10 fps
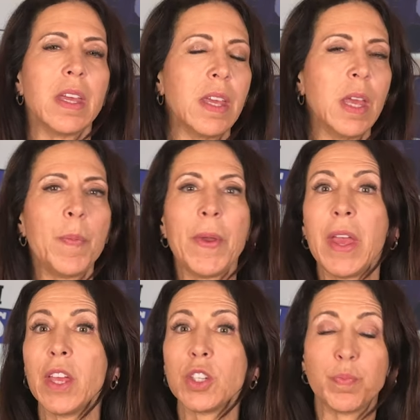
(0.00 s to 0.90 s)

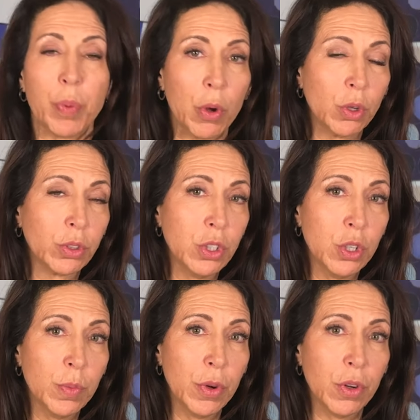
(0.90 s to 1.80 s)
EPA's bold
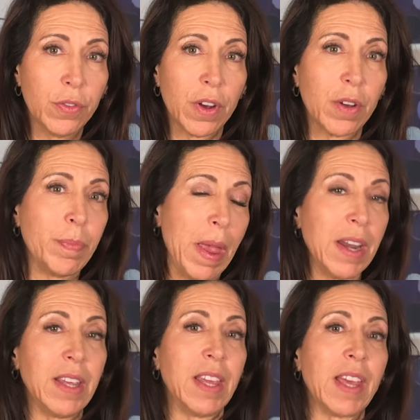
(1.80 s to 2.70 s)
new move of
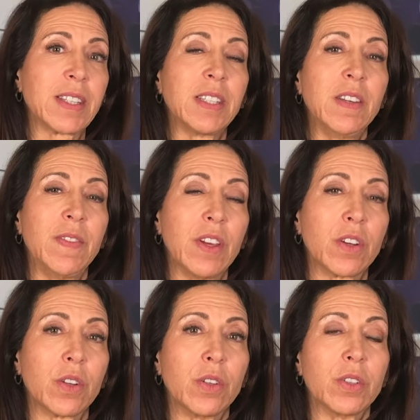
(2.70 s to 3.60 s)
banning gasoline
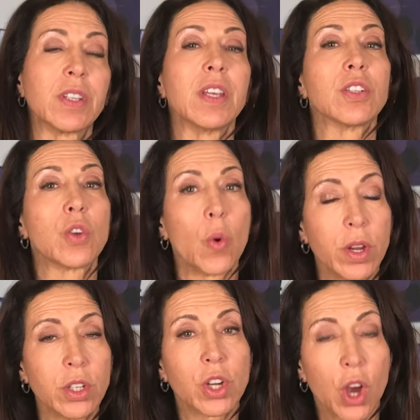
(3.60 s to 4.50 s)
vehicles is
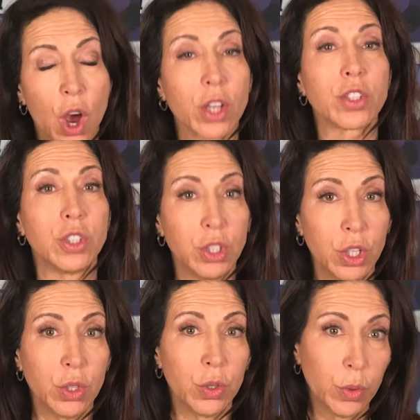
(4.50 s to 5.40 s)
going to cost
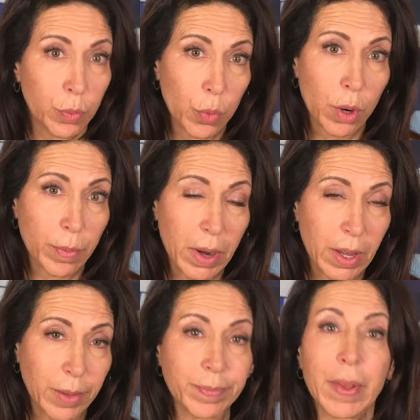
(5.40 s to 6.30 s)
you more
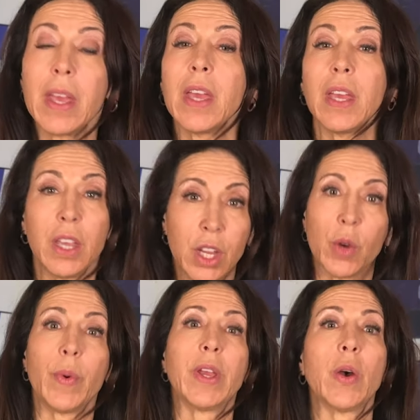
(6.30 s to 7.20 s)
money.
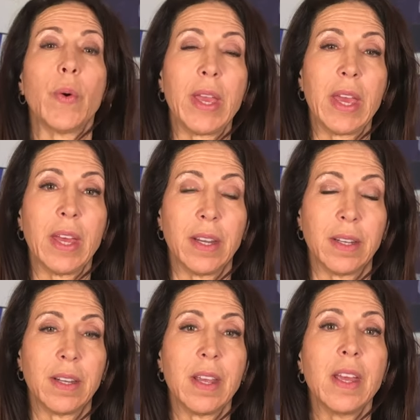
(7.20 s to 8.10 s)
Here we go again.
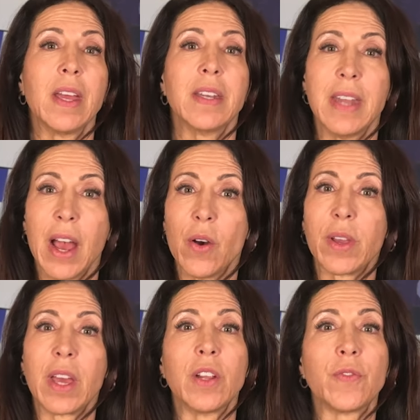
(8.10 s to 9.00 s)
Now,
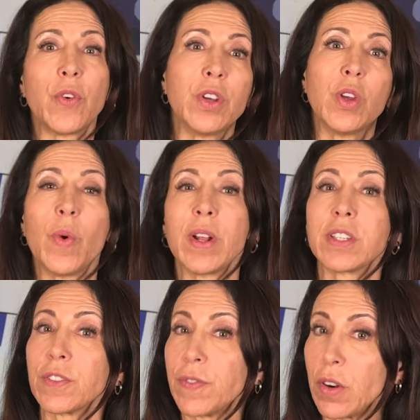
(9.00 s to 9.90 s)
California wants
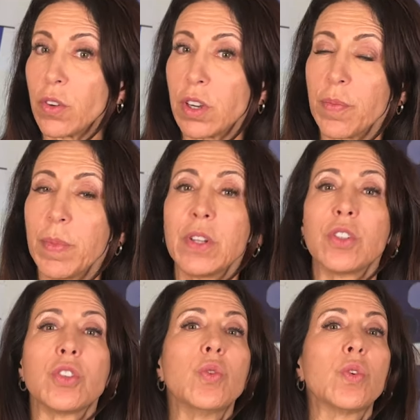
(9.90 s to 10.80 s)
the federal government
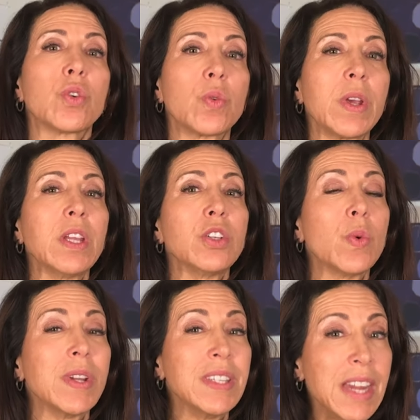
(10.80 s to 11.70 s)
to agree
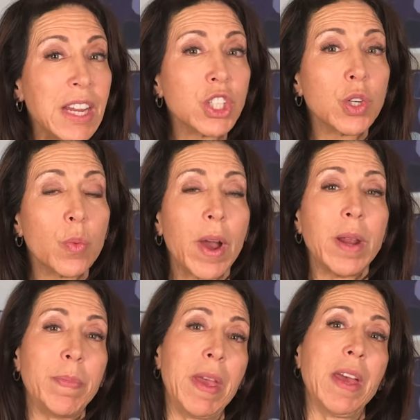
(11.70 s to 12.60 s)
to a
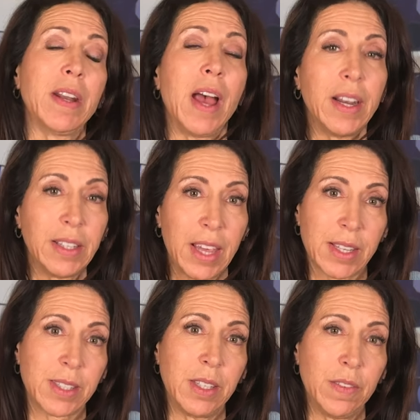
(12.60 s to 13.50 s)
nationwide ban on
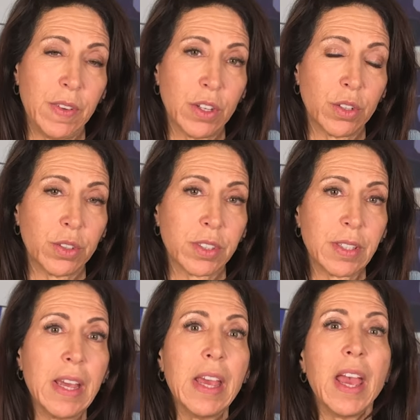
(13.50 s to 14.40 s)
gasoline vehicles.
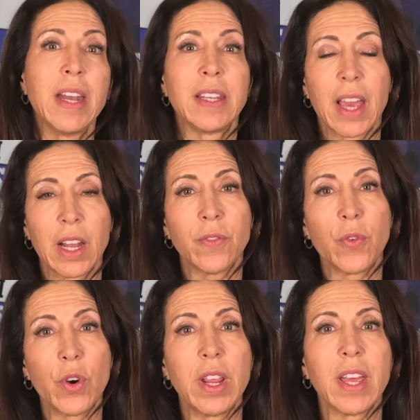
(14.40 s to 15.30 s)
And
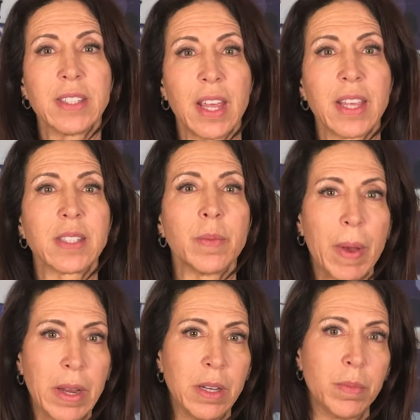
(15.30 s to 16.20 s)
California has asked the
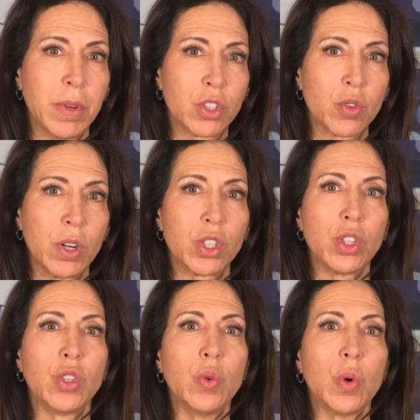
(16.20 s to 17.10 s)
Biden
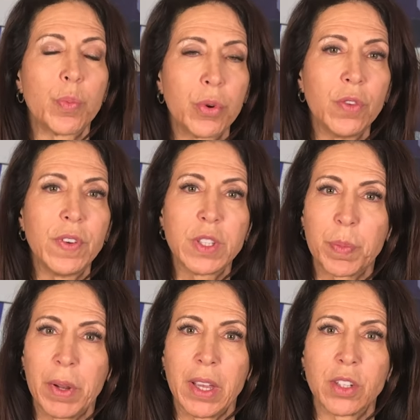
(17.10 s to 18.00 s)
administration to approve its
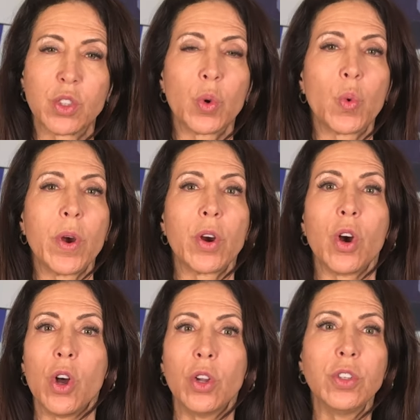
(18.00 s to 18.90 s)
plan to require
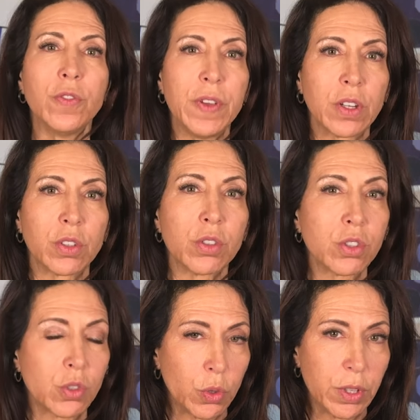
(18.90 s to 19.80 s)
all new vehicles
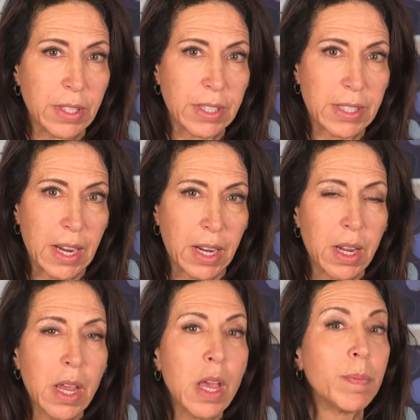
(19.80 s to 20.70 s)
sold in the state
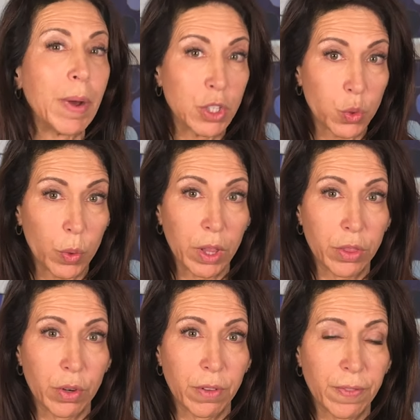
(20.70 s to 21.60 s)
by
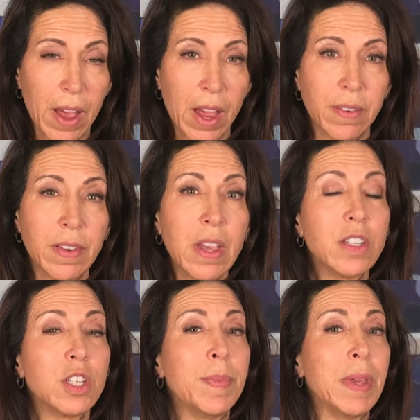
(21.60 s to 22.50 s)
2035
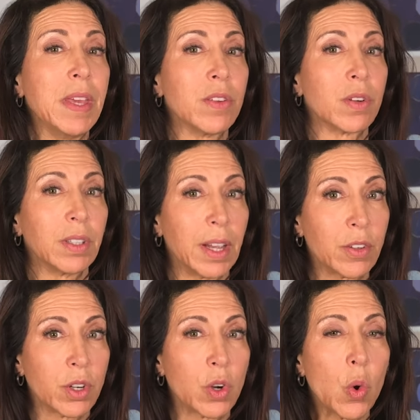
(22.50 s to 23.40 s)
to be either
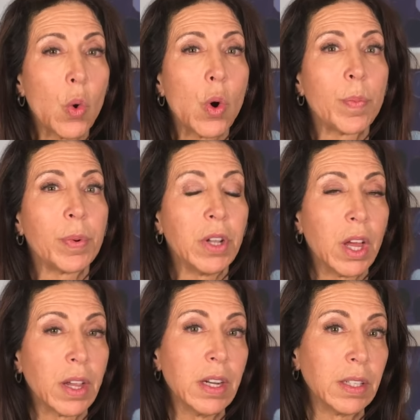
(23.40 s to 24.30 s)
electric or
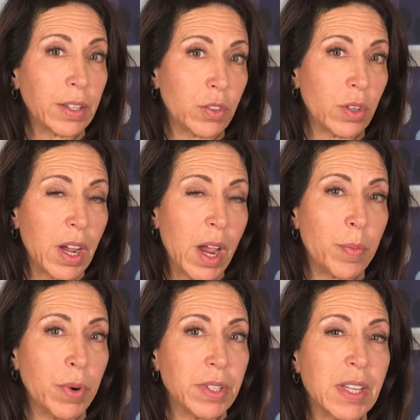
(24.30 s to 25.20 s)
plug in electric
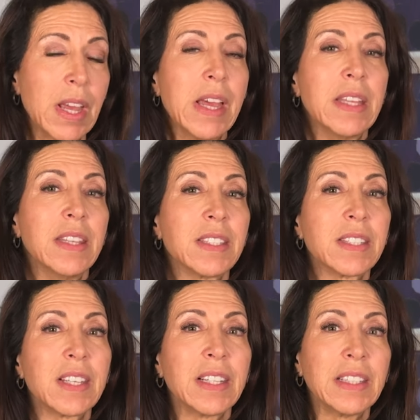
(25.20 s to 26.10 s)
hybrids. This
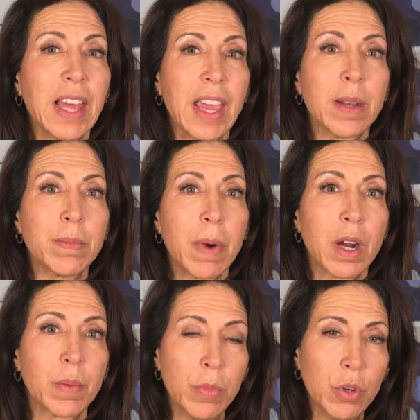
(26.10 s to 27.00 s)
is a
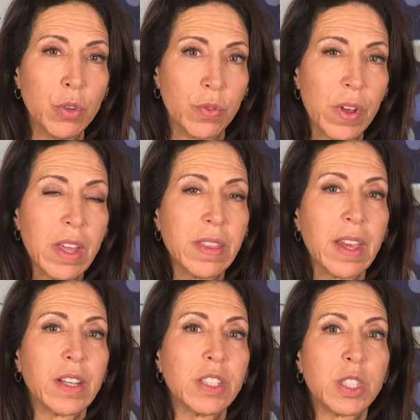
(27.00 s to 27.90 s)
landmark move
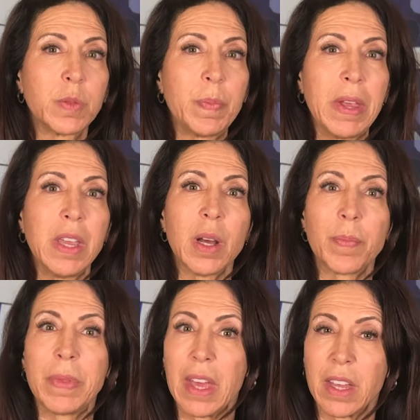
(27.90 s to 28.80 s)
that could speed
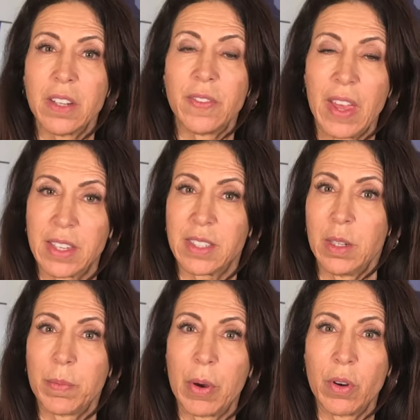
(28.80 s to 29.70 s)
up the end of
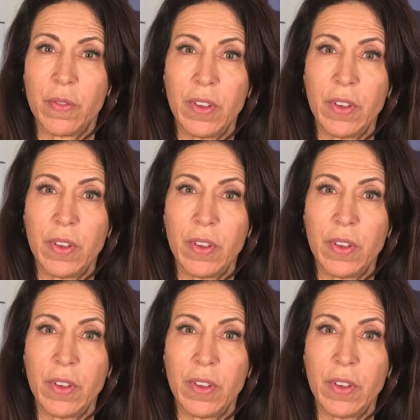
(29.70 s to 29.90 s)
gasoline powered